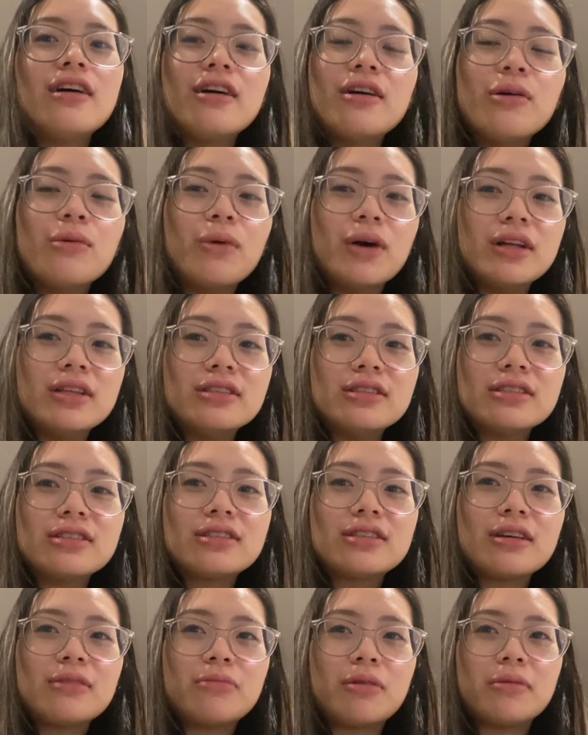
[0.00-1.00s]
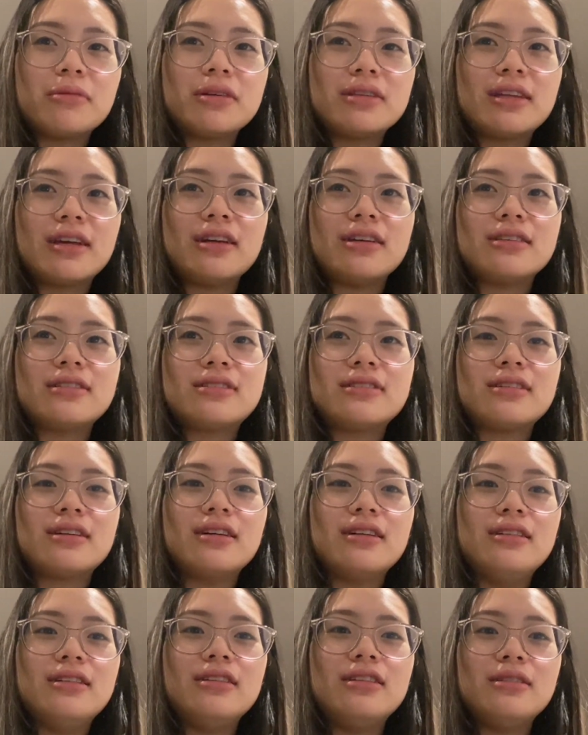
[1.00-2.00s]
ones probably taste a
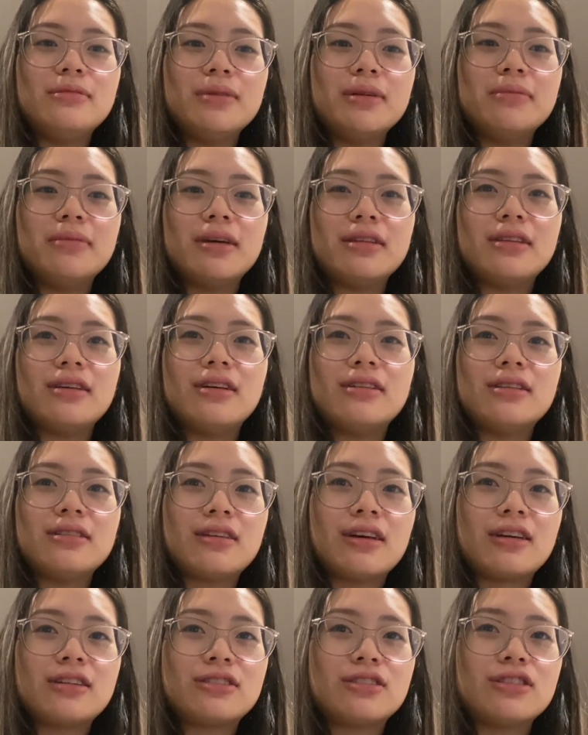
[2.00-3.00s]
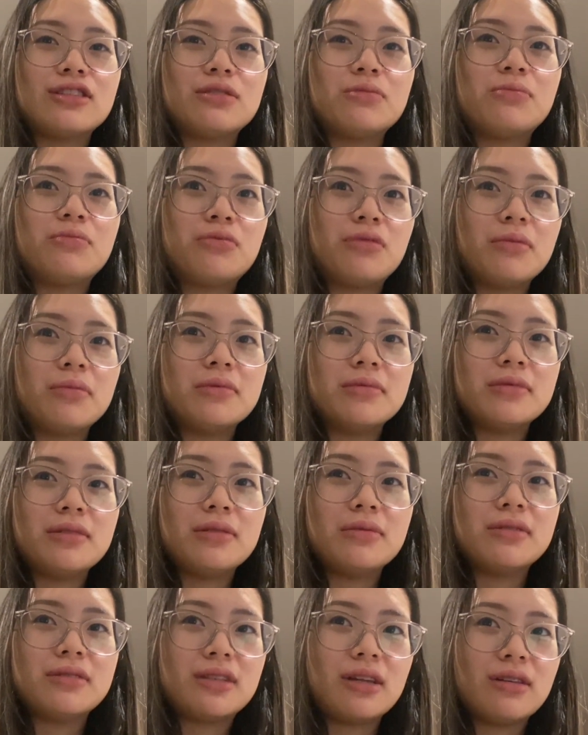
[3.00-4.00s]
little bit better and the texture is probably
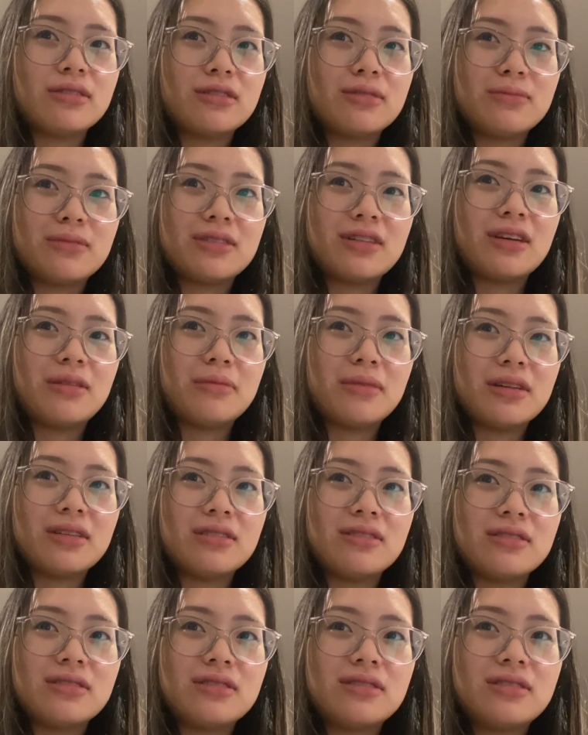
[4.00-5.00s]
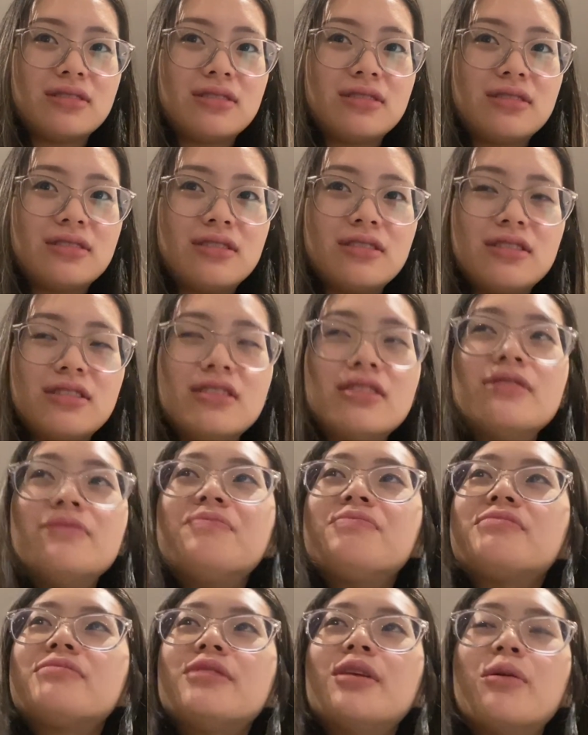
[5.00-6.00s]
one thousand percent better.
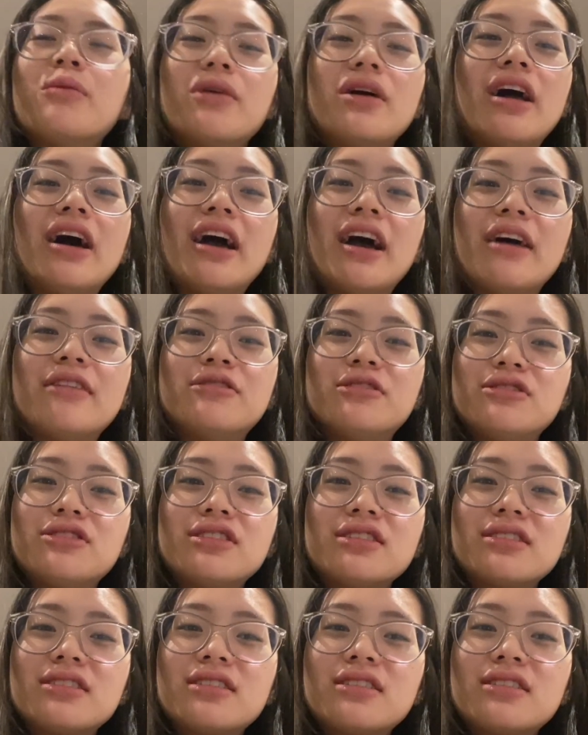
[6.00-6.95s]
You know what I had to drink.